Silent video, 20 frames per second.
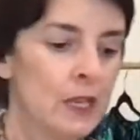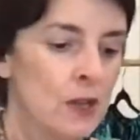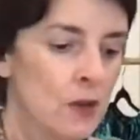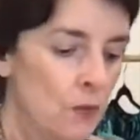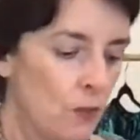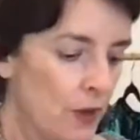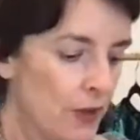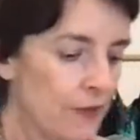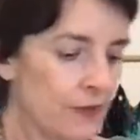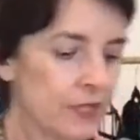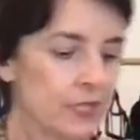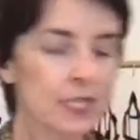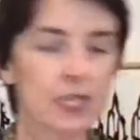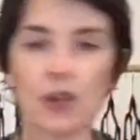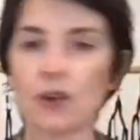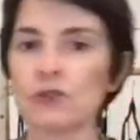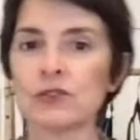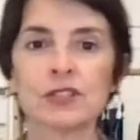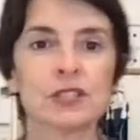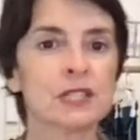whether it's
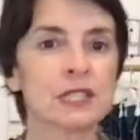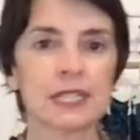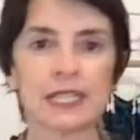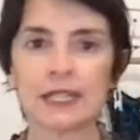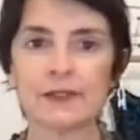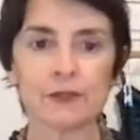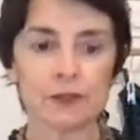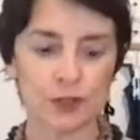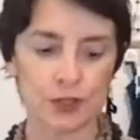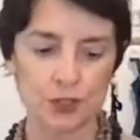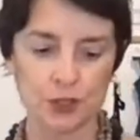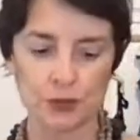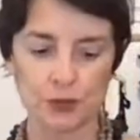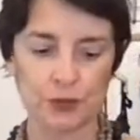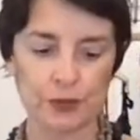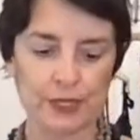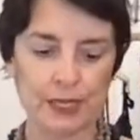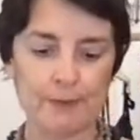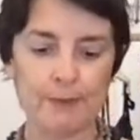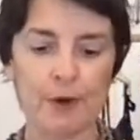long sleeve or
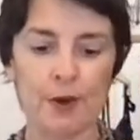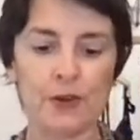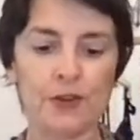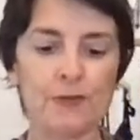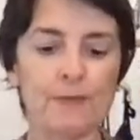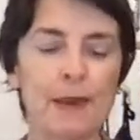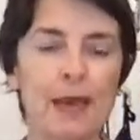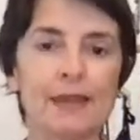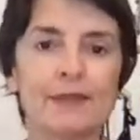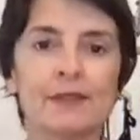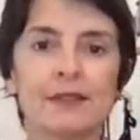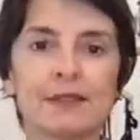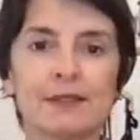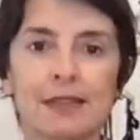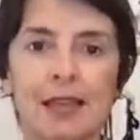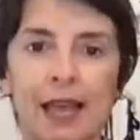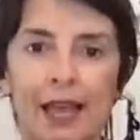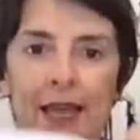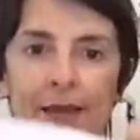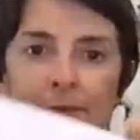short, they're both made the
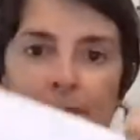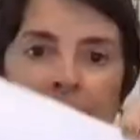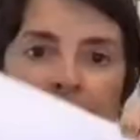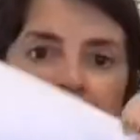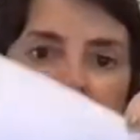same.